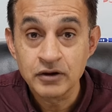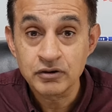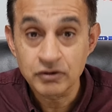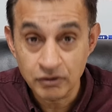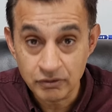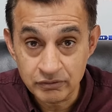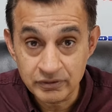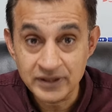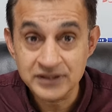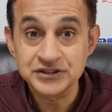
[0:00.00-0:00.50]

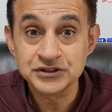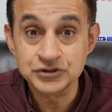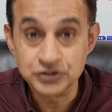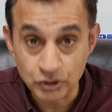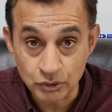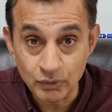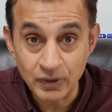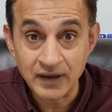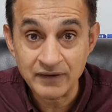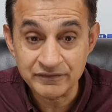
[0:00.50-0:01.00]
Congress
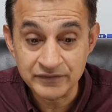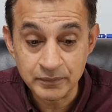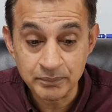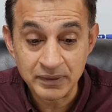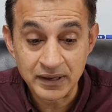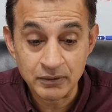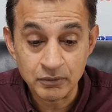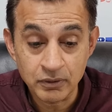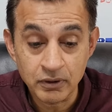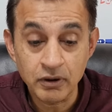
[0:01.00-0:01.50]
do have the
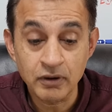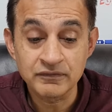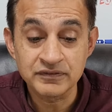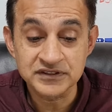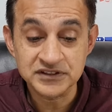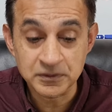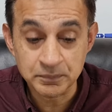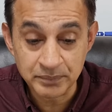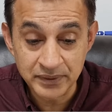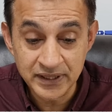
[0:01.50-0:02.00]
power of
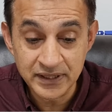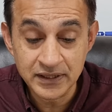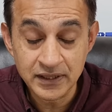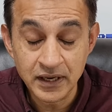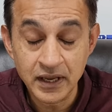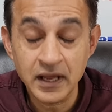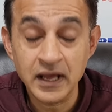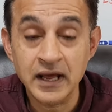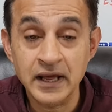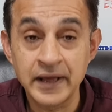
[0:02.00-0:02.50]
a
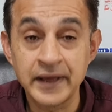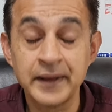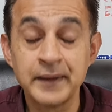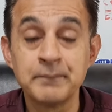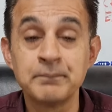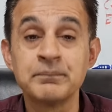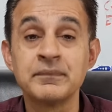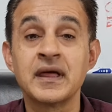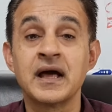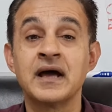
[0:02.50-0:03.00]
subpoena,
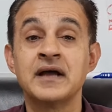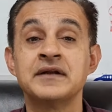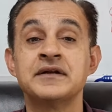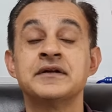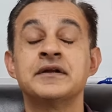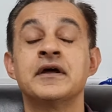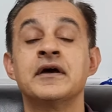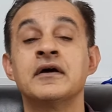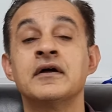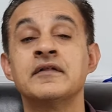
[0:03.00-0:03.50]
um,
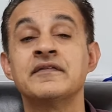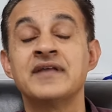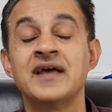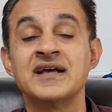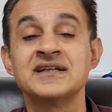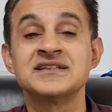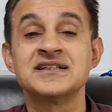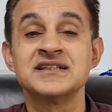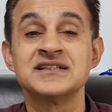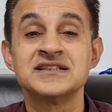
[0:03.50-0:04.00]
and uh, the
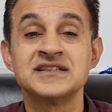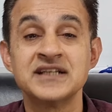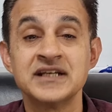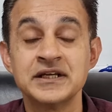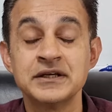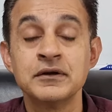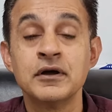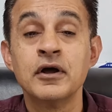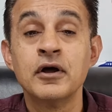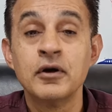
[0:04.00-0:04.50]
S E
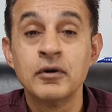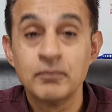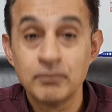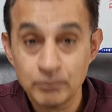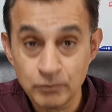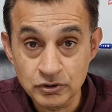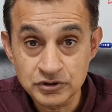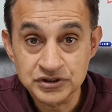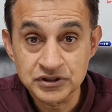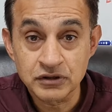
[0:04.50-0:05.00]
C
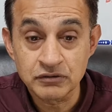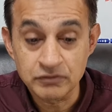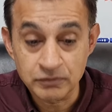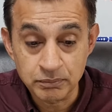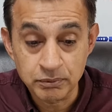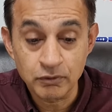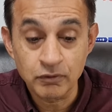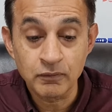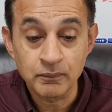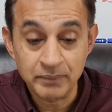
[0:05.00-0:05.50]
must
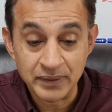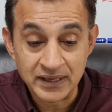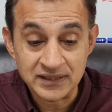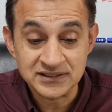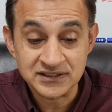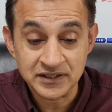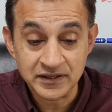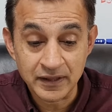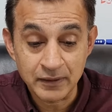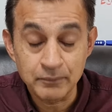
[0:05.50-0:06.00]
report
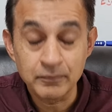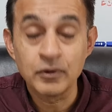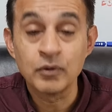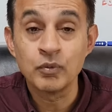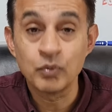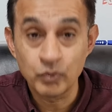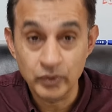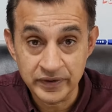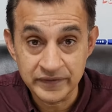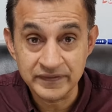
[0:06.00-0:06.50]
back to them
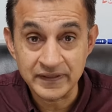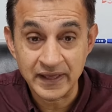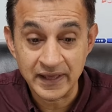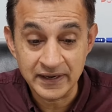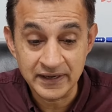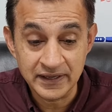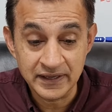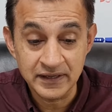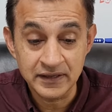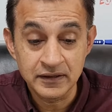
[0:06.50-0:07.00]
with
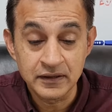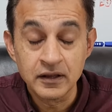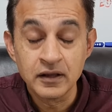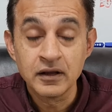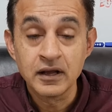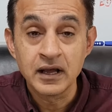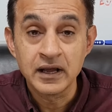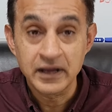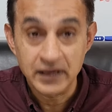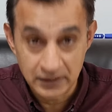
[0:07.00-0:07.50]
any
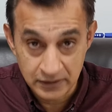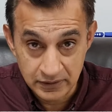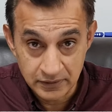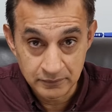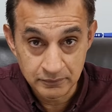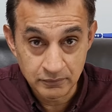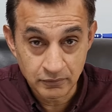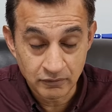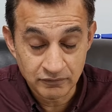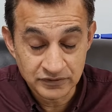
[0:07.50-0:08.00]

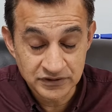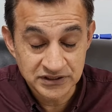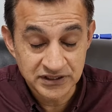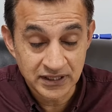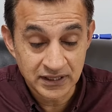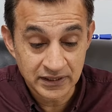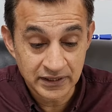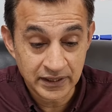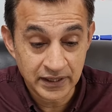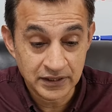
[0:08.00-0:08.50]
Um,
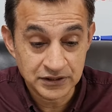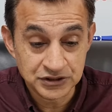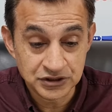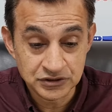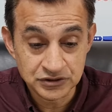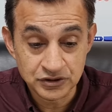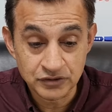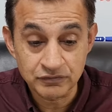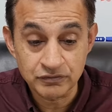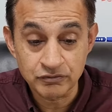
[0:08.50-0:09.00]
obviously
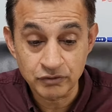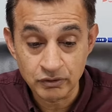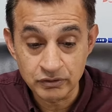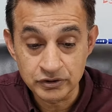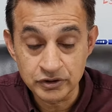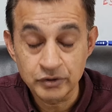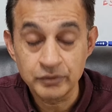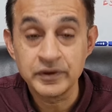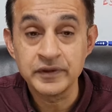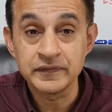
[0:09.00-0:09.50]
allegations of
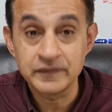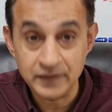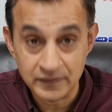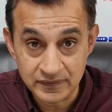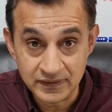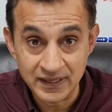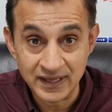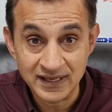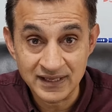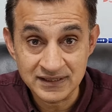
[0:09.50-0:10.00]
wrongdoing
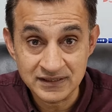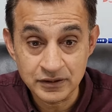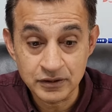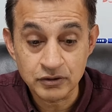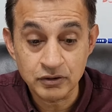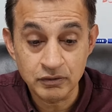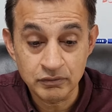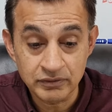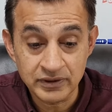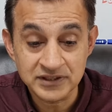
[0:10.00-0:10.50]
that the
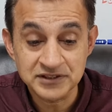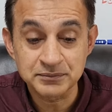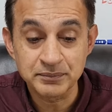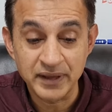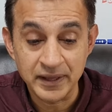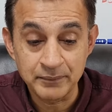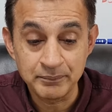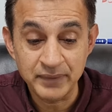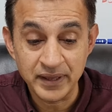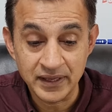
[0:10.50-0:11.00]
Congress
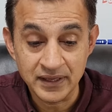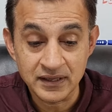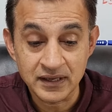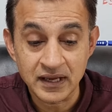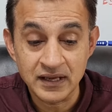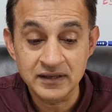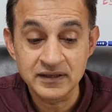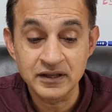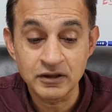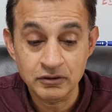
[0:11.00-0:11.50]
may
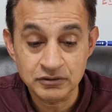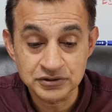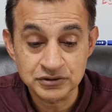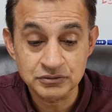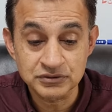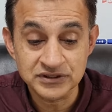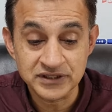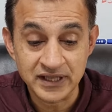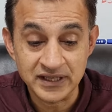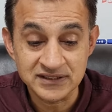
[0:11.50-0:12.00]
make. And they
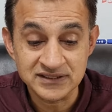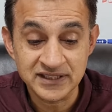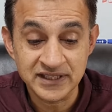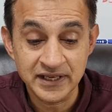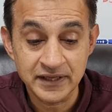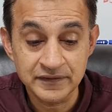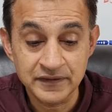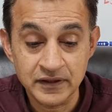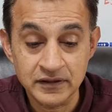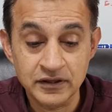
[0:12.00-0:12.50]
also states
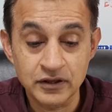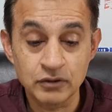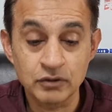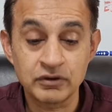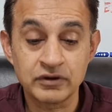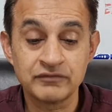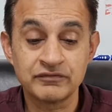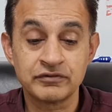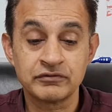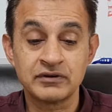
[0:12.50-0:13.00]
here that they're
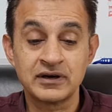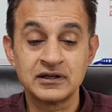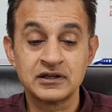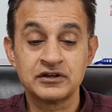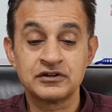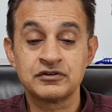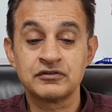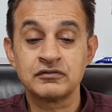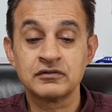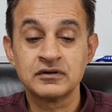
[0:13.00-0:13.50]
looking for
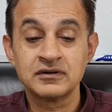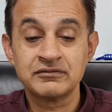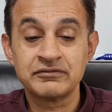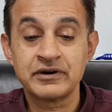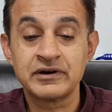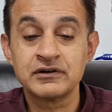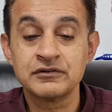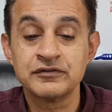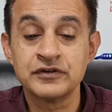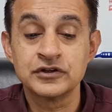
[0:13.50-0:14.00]
relevant
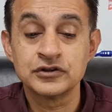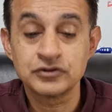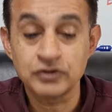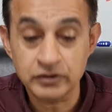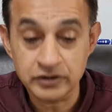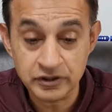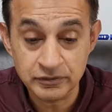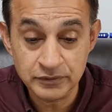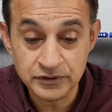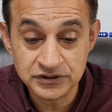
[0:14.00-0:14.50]
relevant
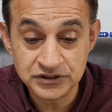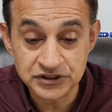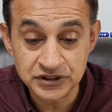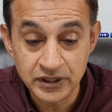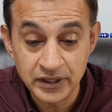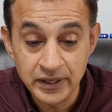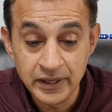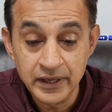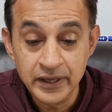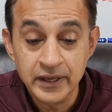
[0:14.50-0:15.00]
documents,
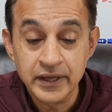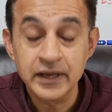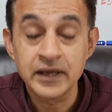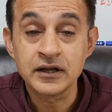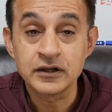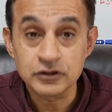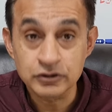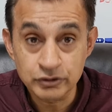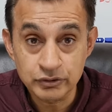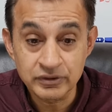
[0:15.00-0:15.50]

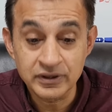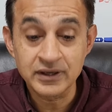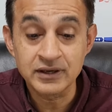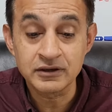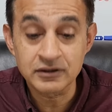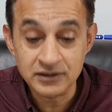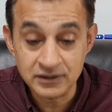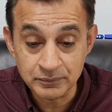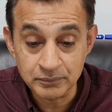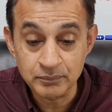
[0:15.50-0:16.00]

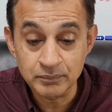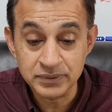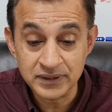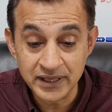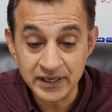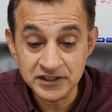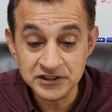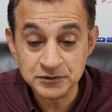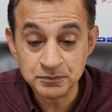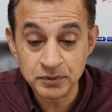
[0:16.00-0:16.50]
including
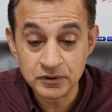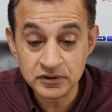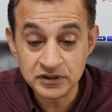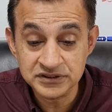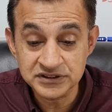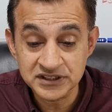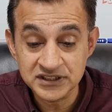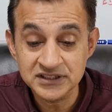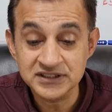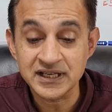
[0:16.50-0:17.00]
compliance
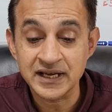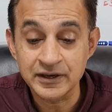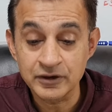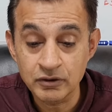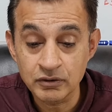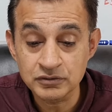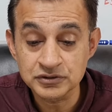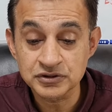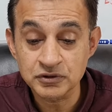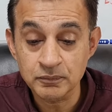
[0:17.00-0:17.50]
policies and
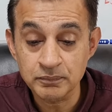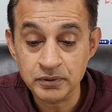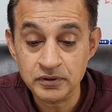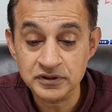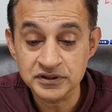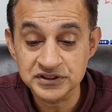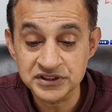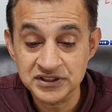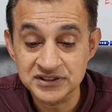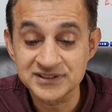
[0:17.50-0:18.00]
also
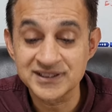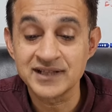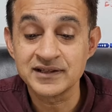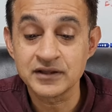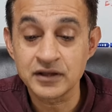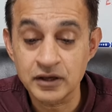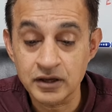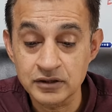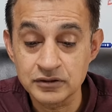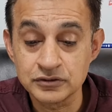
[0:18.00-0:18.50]
policies
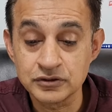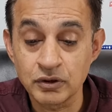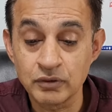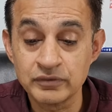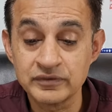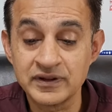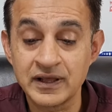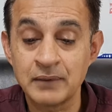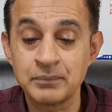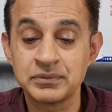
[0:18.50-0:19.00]
that
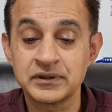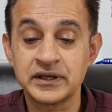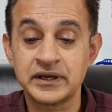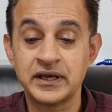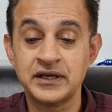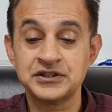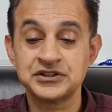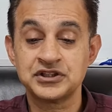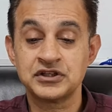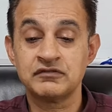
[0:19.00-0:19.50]
condone the
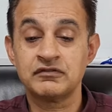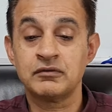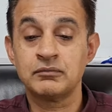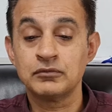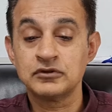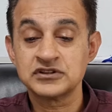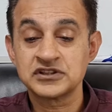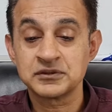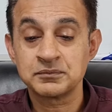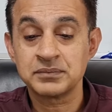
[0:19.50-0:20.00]
application of a
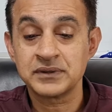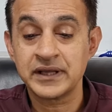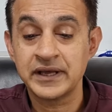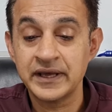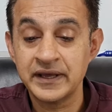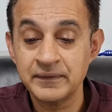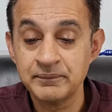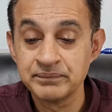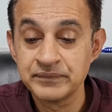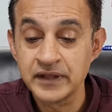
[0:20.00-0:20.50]

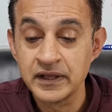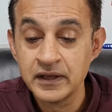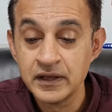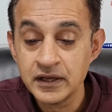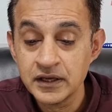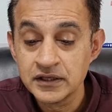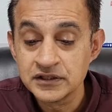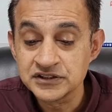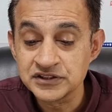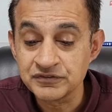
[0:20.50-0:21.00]
multiplier
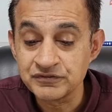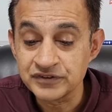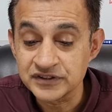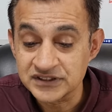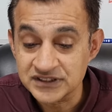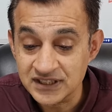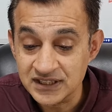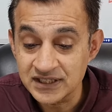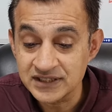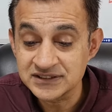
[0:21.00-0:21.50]
to
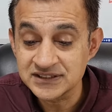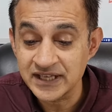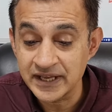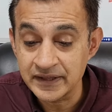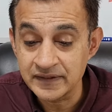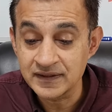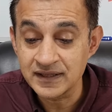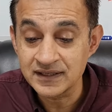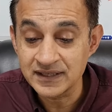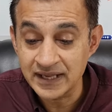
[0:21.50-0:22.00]

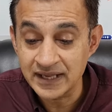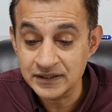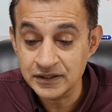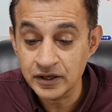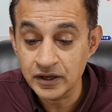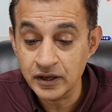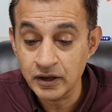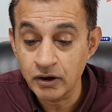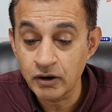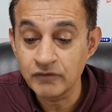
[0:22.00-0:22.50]
facilitate the
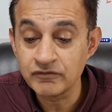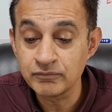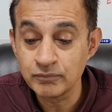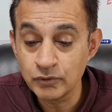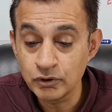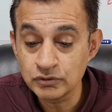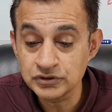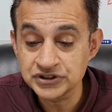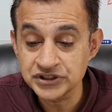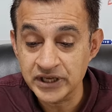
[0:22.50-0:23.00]
lender of
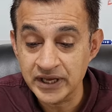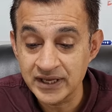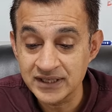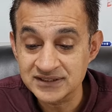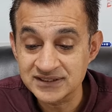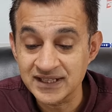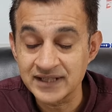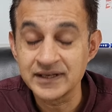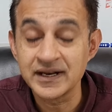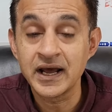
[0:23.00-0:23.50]
more
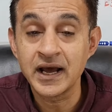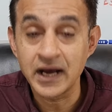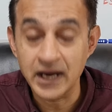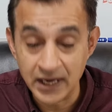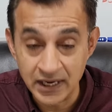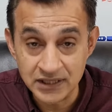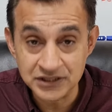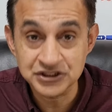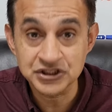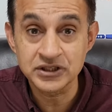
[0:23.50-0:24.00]
shares than are
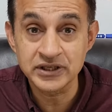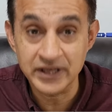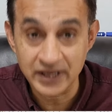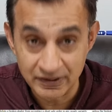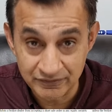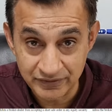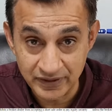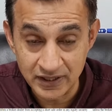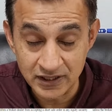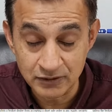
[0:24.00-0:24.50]
actually
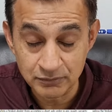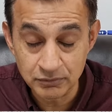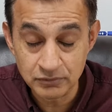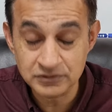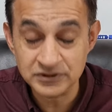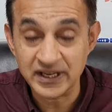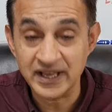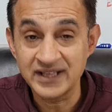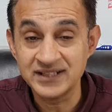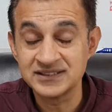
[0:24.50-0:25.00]

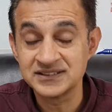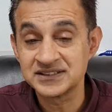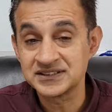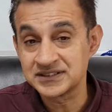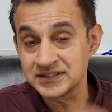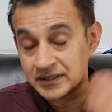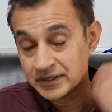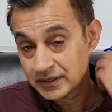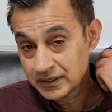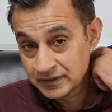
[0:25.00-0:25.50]
available,
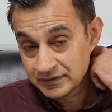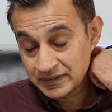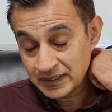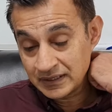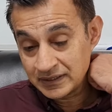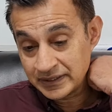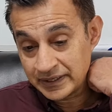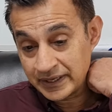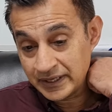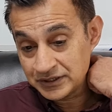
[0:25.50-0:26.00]
hence
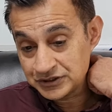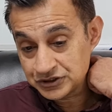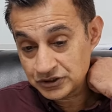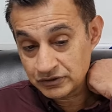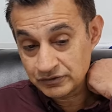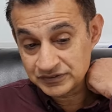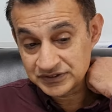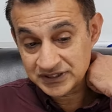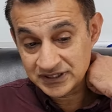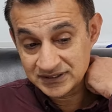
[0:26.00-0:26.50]
the
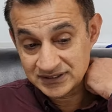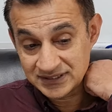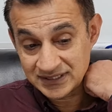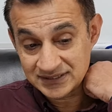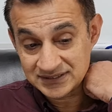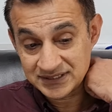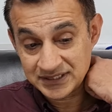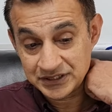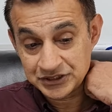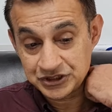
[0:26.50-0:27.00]
allegation of
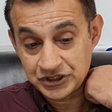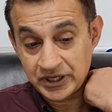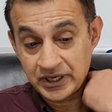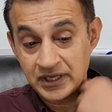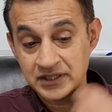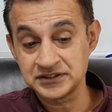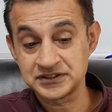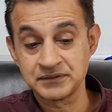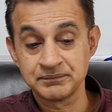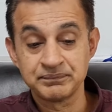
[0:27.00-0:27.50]
synthetic
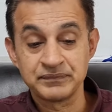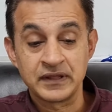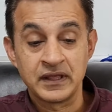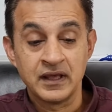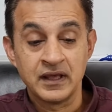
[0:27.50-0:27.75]
shares.